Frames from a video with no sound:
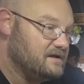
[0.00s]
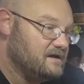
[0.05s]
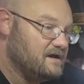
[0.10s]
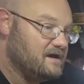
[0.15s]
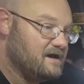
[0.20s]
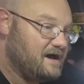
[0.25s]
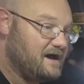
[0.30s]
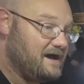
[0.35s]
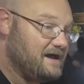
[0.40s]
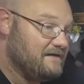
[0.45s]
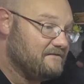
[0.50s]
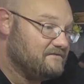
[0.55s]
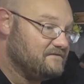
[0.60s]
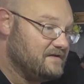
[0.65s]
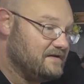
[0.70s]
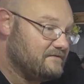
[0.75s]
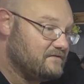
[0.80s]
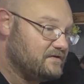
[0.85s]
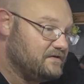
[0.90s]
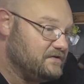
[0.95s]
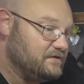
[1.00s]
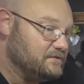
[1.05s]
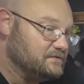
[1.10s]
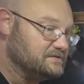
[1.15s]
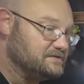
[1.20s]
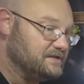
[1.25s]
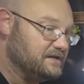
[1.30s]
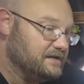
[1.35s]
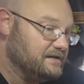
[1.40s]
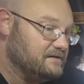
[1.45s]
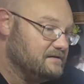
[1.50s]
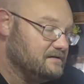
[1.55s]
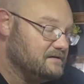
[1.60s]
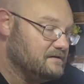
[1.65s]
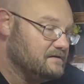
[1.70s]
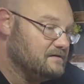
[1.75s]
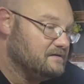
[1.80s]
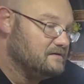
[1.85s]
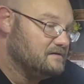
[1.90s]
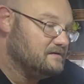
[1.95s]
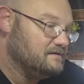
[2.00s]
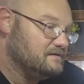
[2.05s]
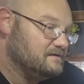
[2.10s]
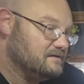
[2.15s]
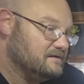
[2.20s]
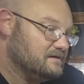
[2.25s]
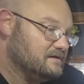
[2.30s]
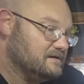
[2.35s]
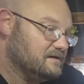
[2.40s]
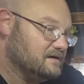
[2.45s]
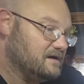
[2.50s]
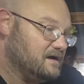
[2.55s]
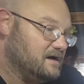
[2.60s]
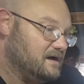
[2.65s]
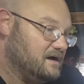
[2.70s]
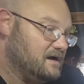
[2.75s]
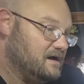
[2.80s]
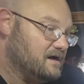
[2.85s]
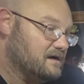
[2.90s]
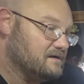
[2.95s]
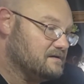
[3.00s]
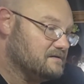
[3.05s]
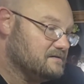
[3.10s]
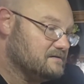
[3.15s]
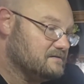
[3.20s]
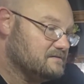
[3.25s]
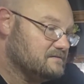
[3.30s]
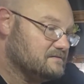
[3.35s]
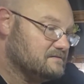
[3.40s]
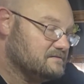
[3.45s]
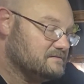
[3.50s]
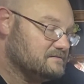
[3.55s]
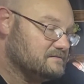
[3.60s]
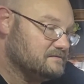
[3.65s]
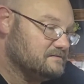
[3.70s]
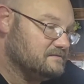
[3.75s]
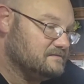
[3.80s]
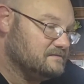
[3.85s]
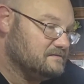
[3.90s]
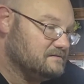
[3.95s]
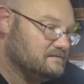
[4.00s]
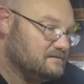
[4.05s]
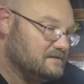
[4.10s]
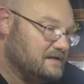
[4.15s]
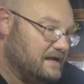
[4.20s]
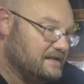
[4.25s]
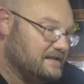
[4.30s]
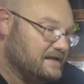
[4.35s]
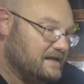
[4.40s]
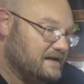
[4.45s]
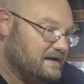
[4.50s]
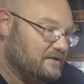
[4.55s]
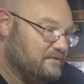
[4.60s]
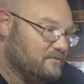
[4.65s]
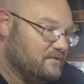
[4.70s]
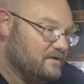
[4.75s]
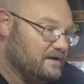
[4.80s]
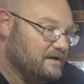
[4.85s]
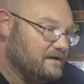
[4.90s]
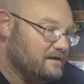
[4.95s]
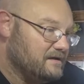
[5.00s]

I have never used it. Not yet anyway.